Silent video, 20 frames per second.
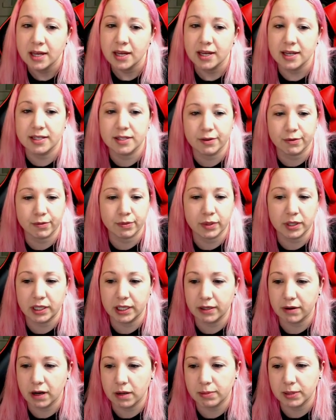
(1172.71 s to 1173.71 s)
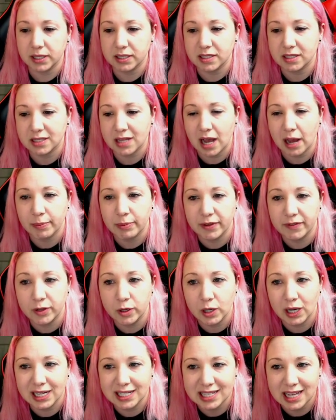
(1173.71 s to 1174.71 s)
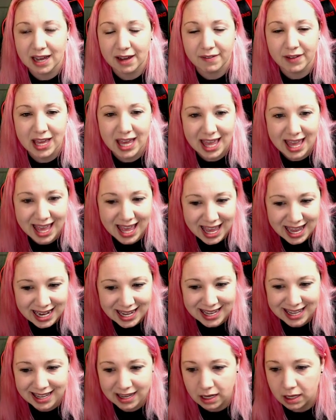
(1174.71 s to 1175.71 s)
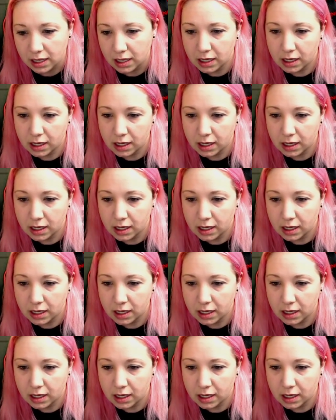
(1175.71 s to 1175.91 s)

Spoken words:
It's a really great place to stop if you guys have any